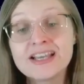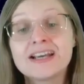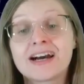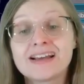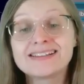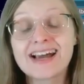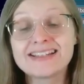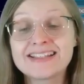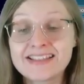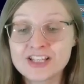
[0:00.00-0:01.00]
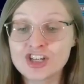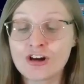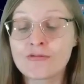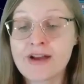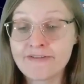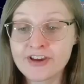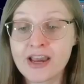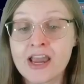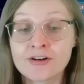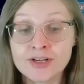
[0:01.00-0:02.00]
highlighting the geographic
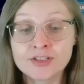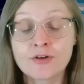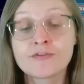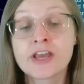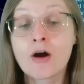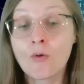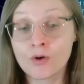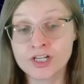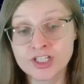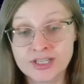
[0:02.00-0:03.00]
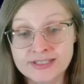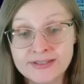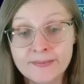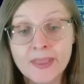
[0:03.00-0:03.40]
areas of their origins.